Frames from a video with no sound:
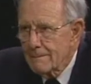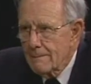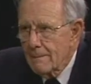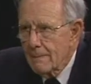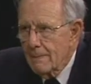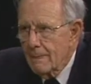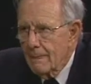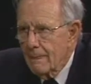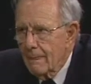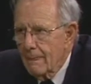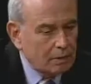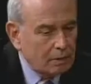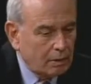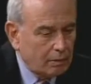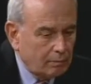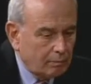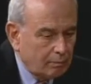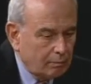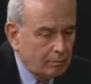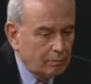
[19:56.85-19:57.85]
Now,
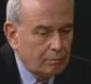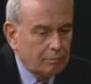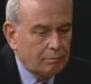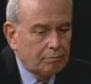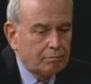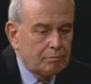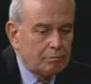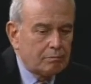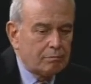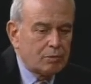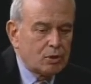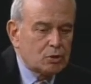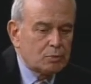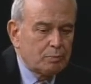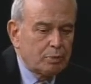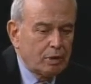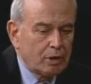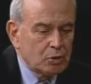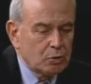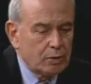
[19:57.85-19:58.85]

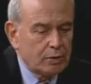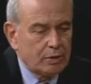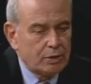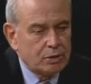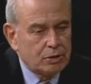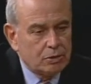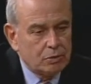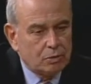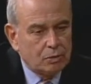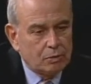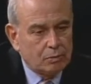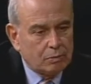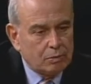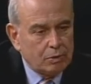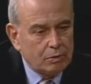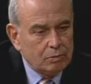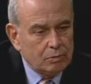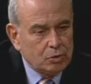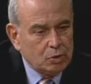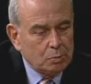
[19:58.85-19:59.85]
just punctuate this, you,
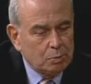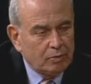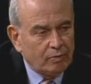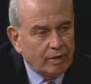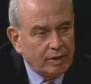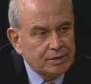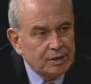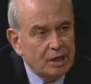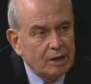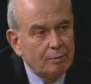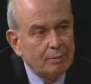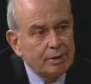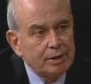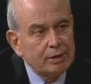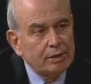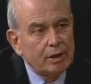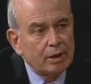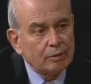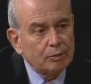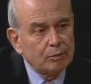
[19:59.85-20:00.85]
you supervised how
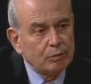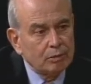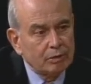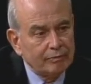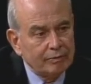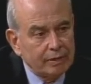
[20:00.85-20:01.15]
many doctoral